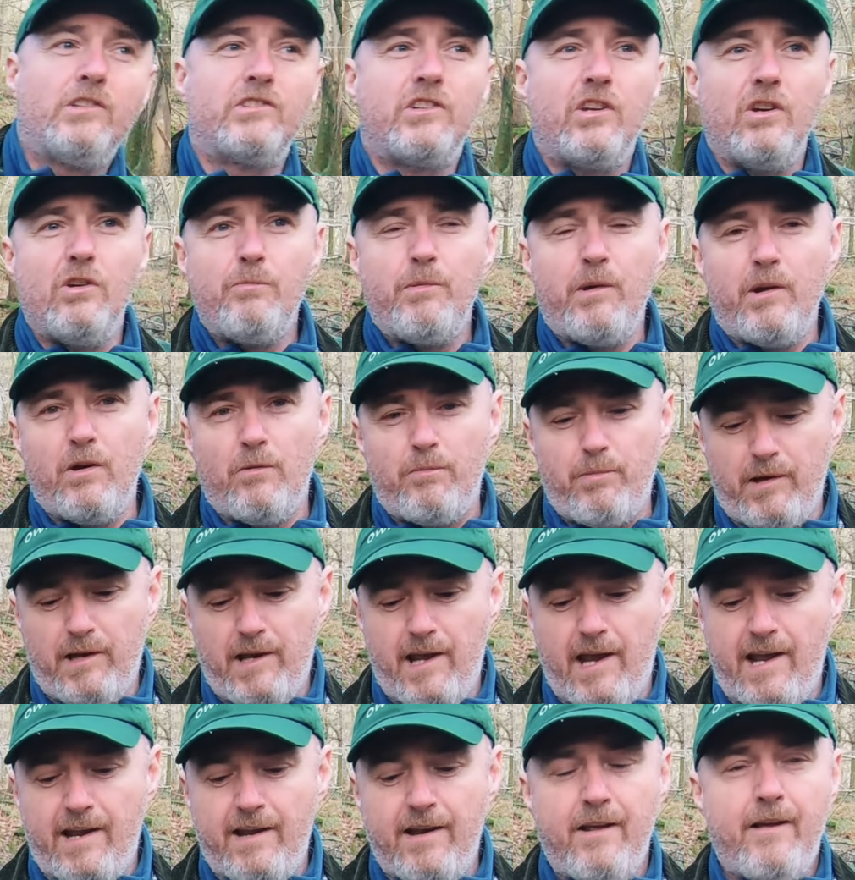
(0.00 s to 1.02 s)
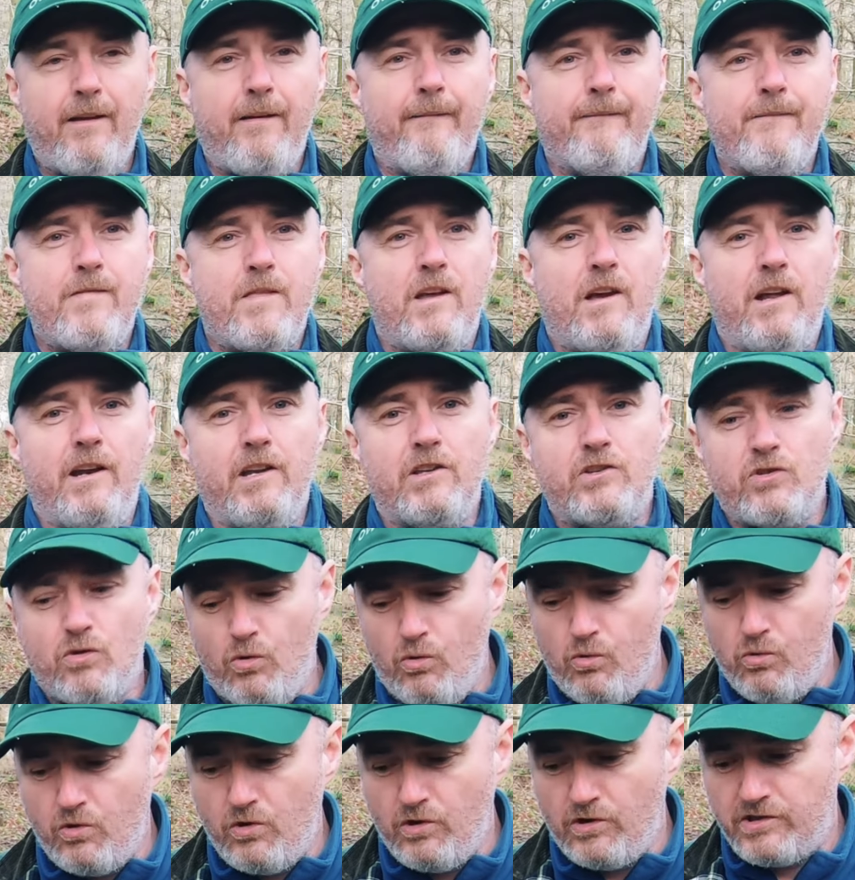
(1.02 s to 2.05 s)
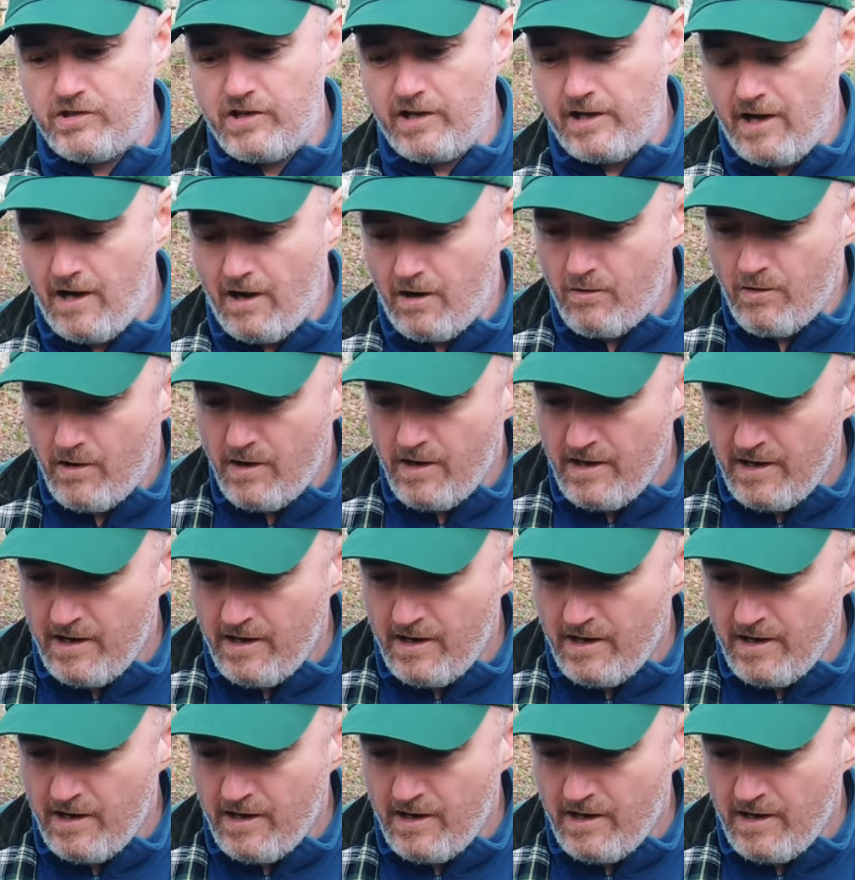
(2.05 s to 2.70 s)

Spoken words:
scoop it up again, and it's all good to go.